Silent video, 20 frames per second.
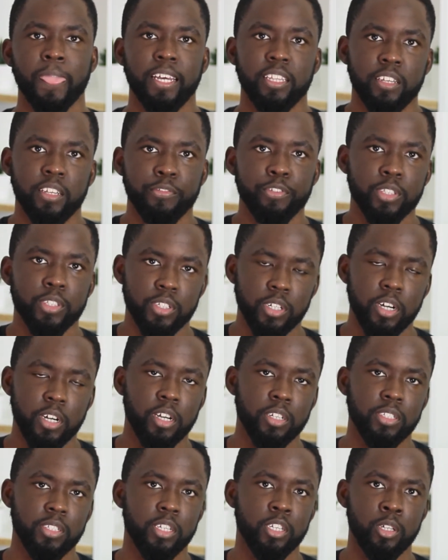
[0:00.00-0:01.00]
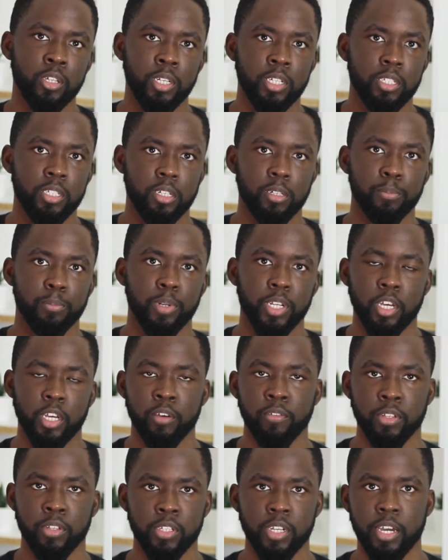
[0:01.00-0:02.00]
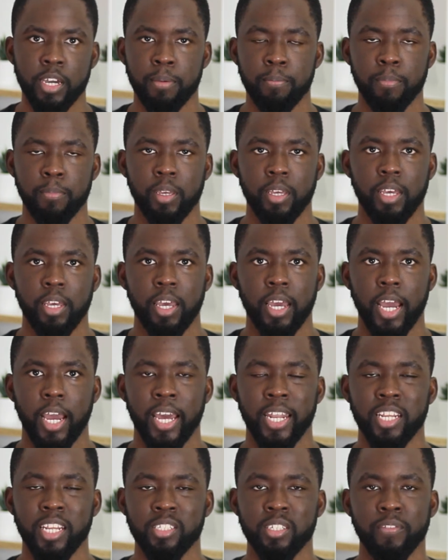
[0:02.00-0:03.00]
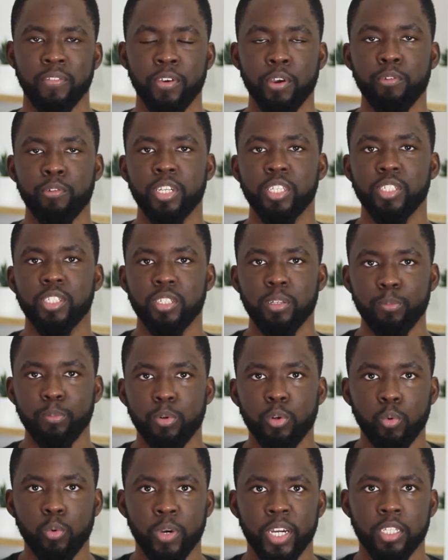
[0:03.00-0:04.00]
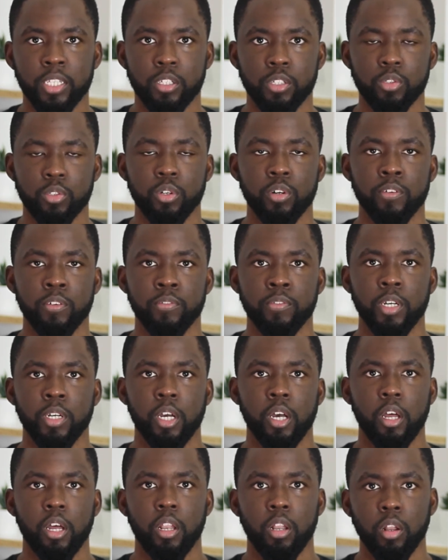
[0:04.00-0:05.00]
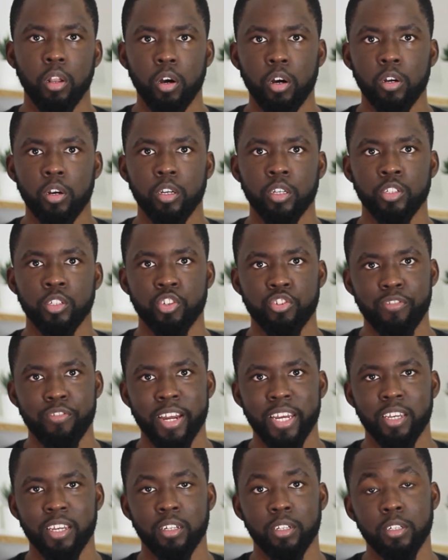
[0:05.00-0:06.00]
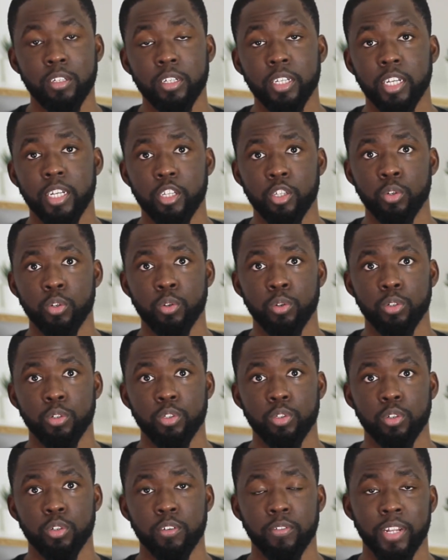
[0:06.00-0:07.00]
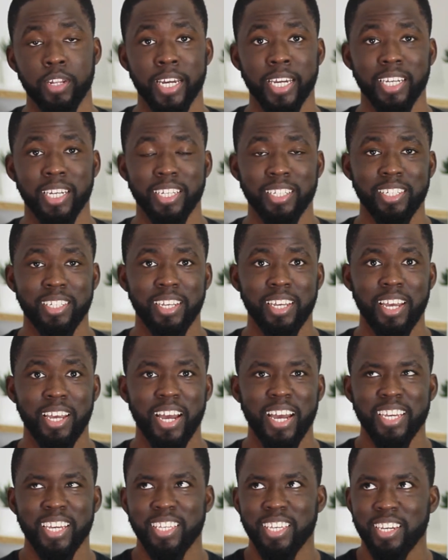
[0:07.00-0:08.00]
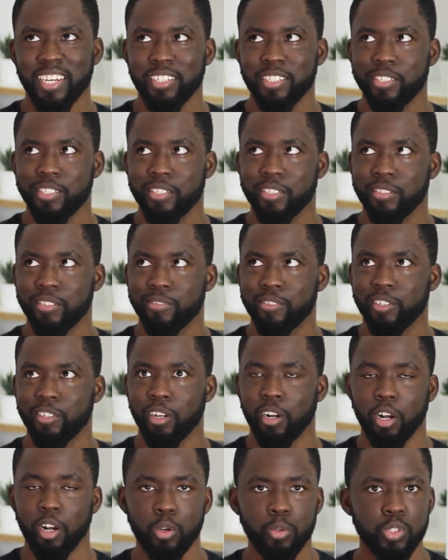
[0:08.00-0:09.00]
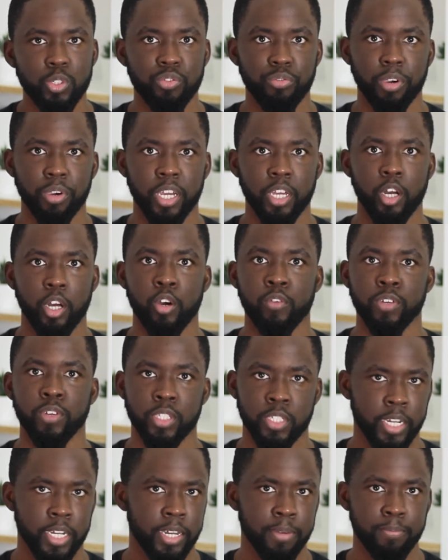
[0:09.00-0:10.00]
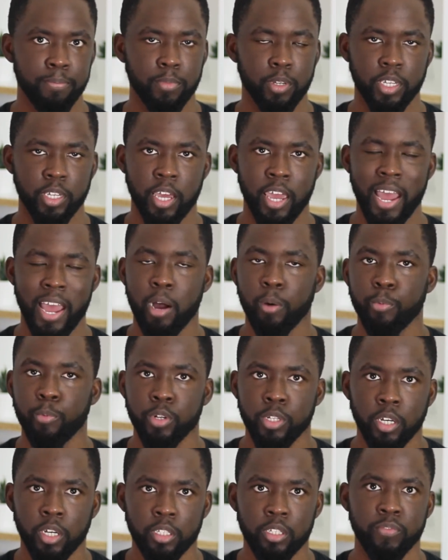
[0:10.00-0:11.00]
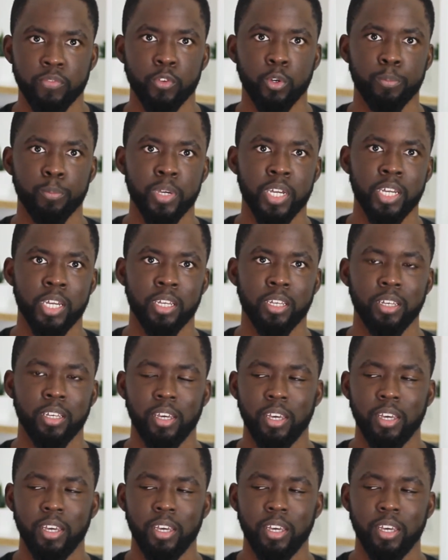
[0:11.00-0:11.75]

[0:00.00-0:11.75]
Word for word: different tasks that you need to complete over time. And there's a very simple way to sort of log and track and look at your sort of like, I guess, close rate over time. Okay, how productive you're being.